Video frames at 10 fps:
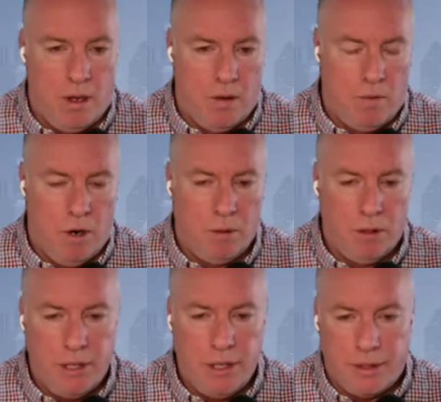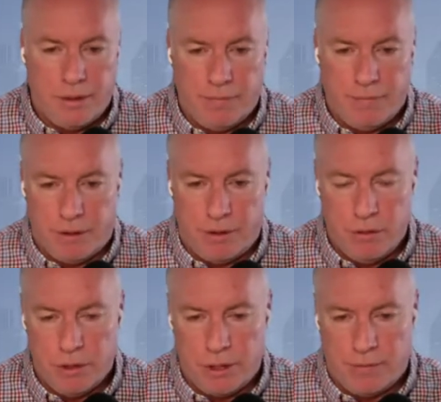Well, we're looking at different
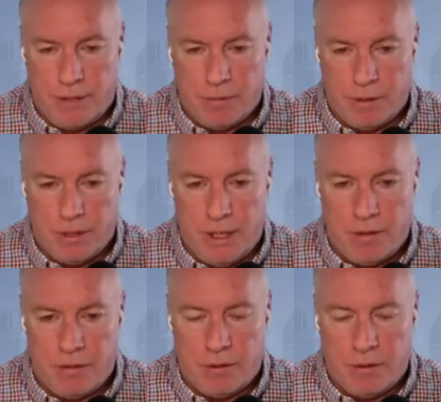tools that are available now.